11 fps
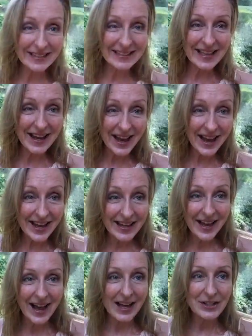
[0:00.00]
say hi.
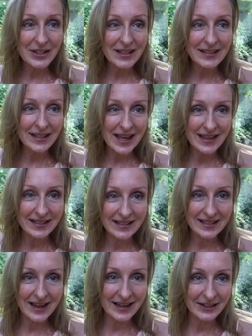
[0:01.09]
I just landed
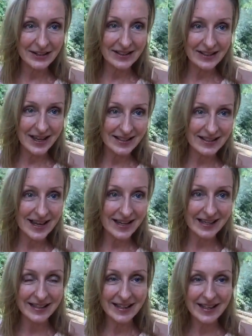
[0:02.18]
in Ireland last
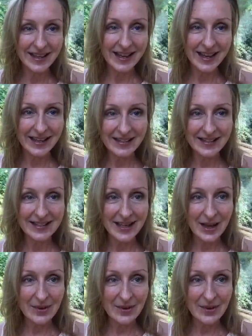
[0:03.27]
night, and